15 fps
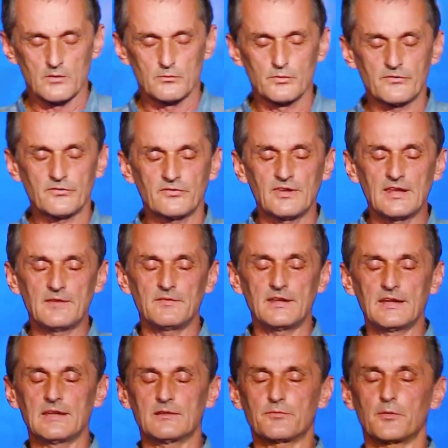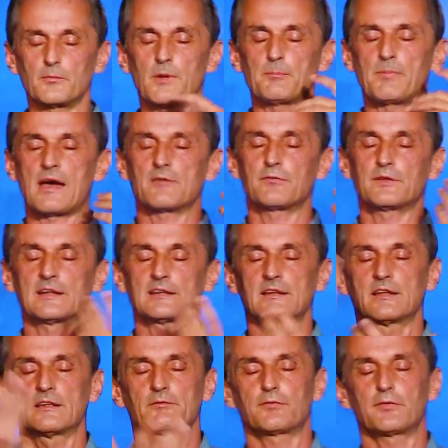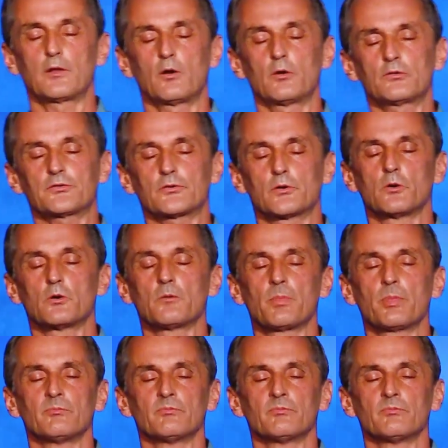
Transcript: Receiving it from above, letting it flow through.